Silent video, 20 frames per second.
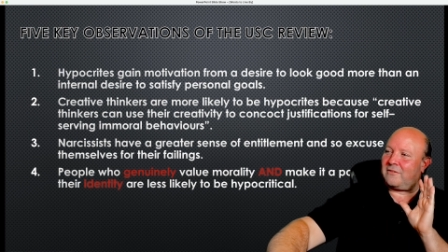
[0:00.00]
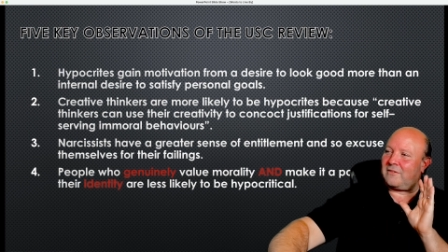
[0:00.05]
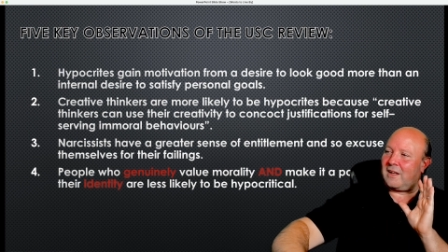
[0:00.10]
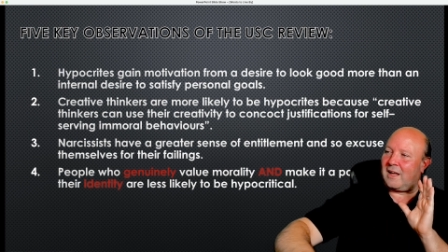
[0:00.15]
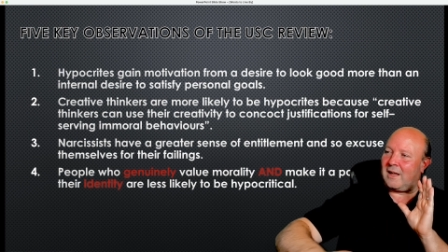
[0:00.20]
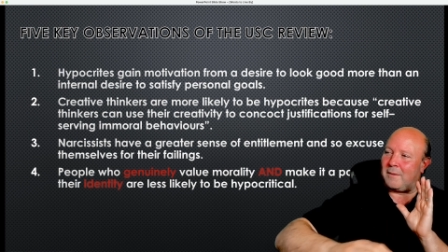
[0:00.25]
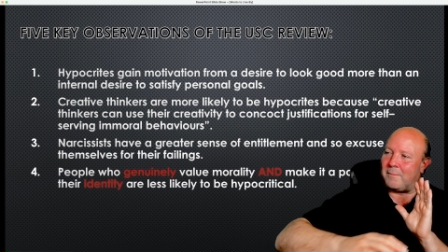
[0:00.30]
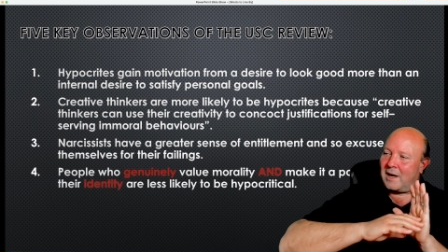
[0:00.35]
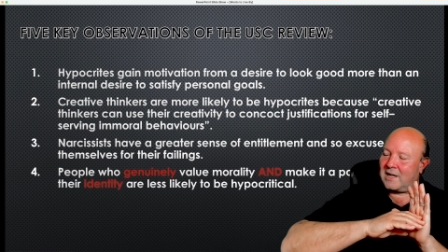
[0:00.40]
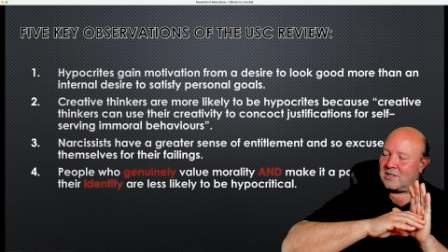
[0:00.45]

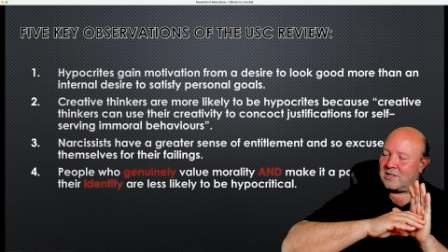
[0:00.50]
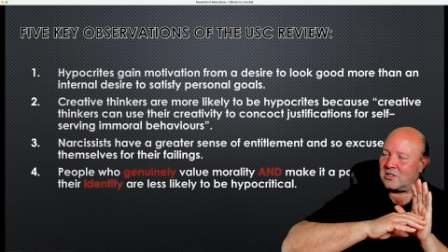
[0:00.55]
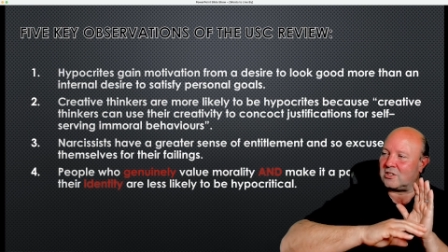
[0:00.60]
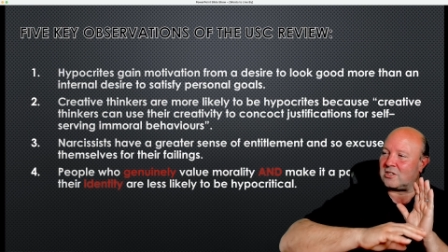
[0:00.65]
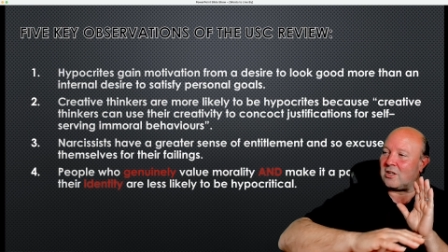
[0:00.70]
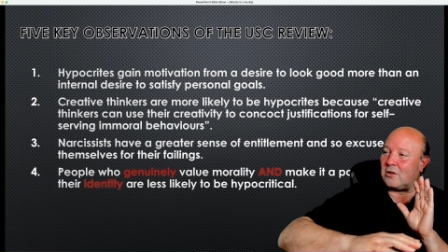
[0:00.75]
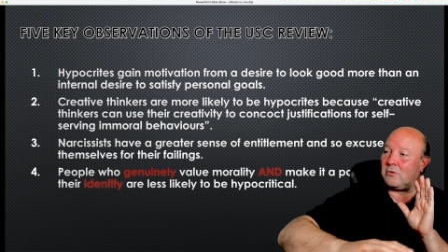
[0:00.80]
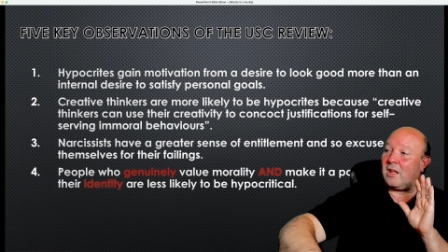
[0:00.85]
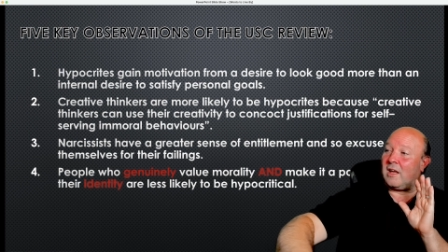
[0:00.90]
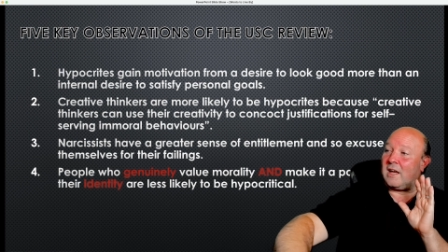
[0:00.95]
I just
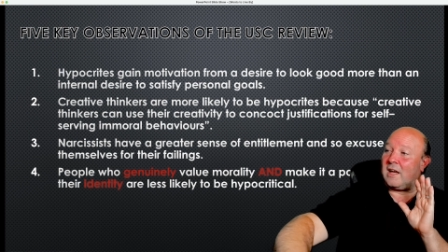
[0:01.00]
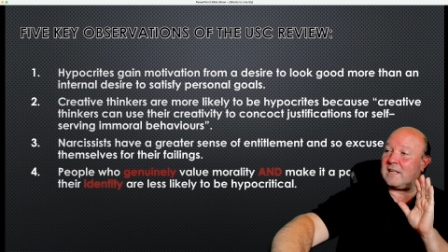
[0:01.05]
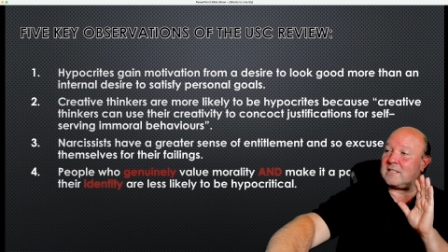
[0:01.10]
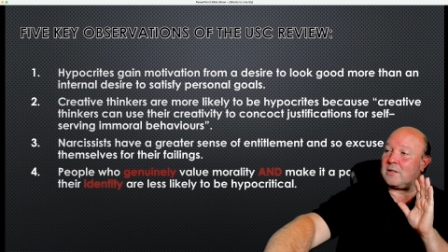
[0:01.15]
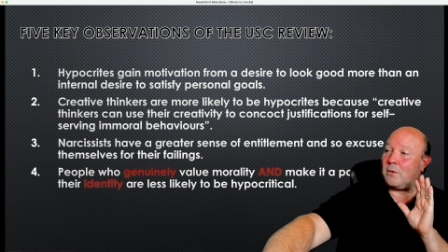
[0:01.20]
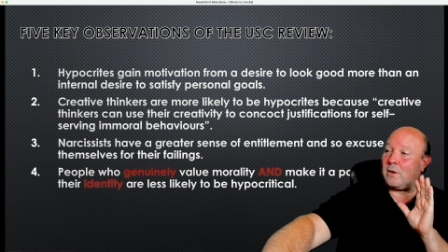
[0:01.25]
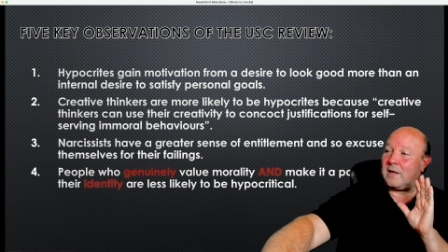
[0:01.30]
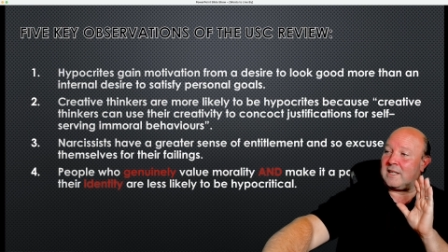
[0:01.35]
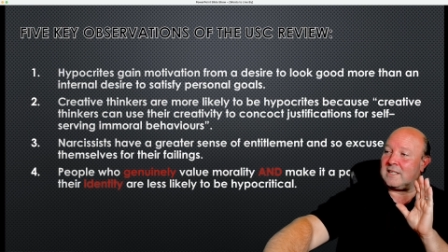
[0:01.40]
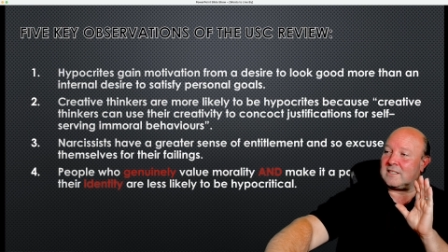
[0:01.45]
don't lie,
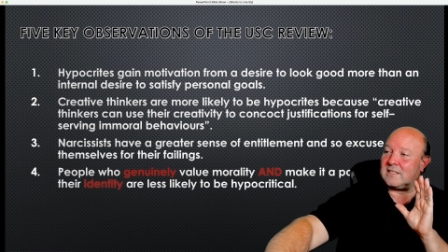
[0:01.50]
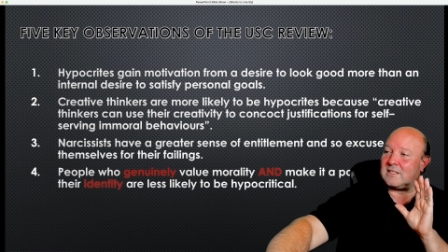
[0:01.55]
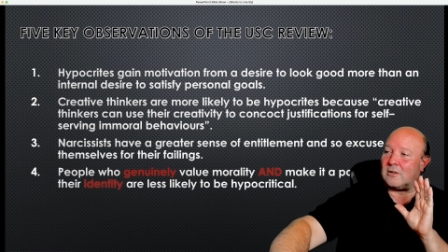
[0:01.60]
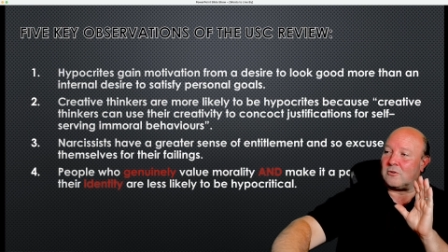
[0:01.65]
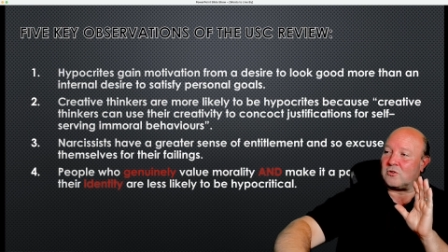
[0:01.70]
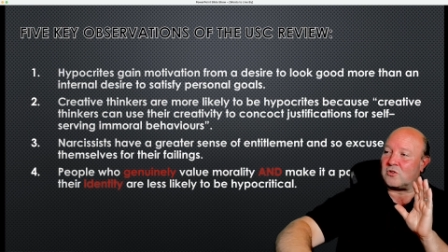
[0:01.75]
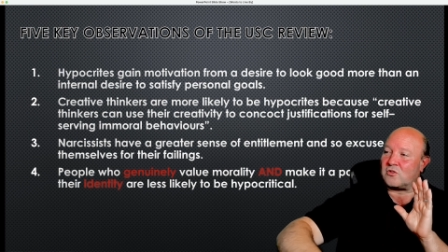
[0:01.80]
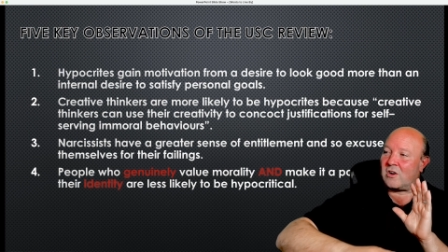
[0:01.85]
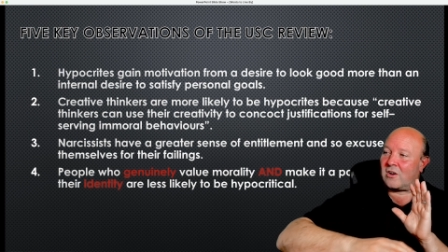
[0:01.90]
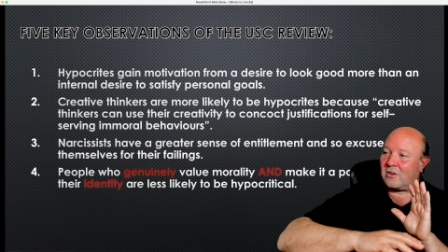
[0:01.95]
so it's no
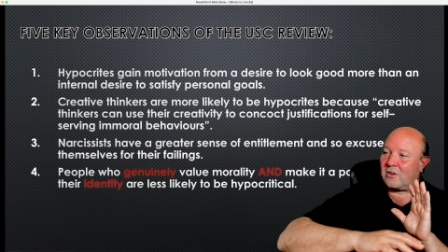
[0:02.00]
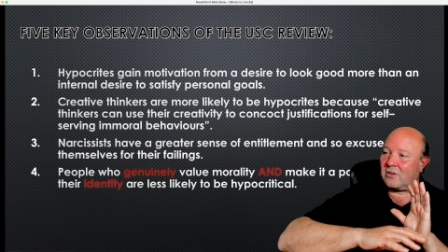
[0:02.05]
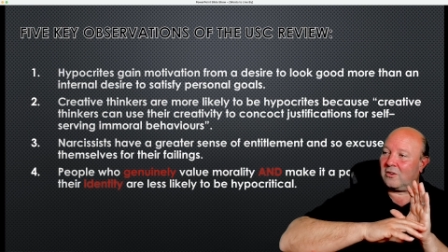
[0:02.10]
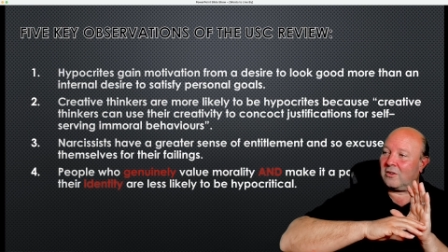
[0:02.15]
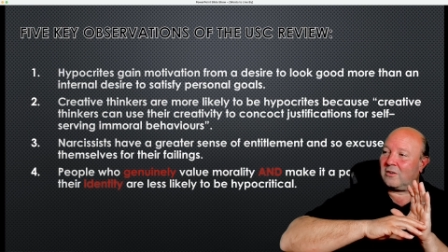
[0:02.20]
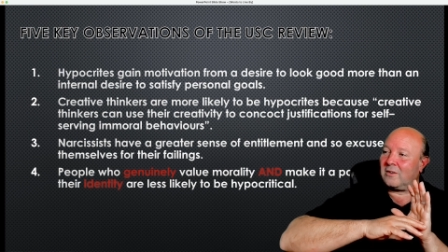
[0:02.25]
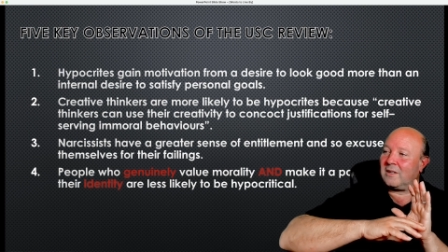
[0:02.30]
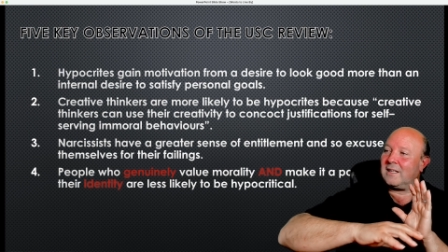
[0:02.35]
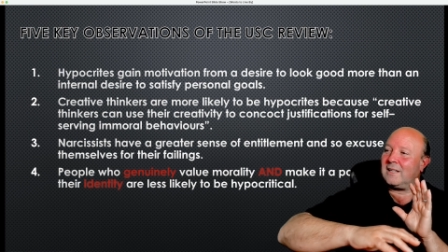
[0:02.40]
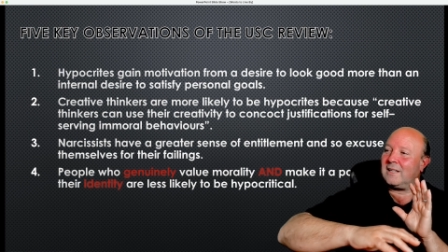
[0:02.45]
struggle.